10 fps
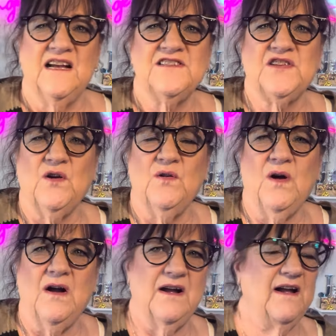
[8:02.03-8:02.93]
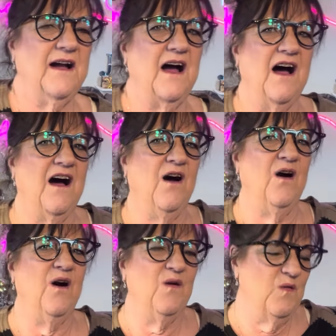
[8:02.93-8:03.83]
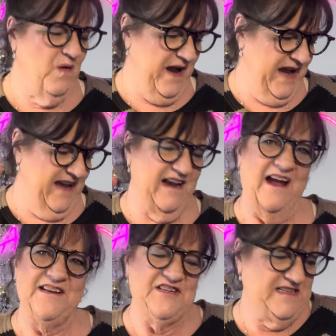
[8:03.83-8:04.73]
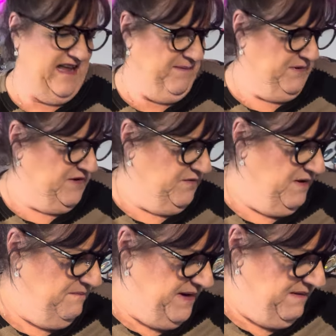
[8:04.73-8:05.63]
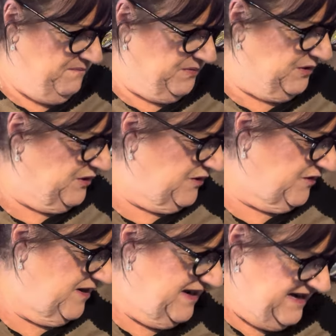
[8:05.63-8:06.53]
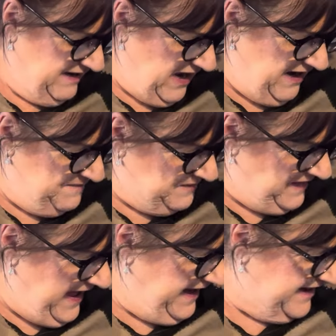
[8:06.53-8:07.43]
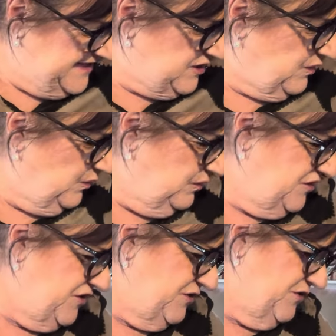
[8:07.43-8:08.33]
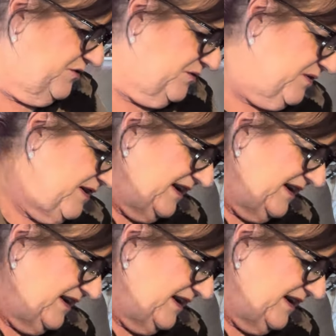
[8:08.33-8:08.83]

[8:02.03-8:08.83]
So, oh wait, I just happened to remember. I'm glad I told you.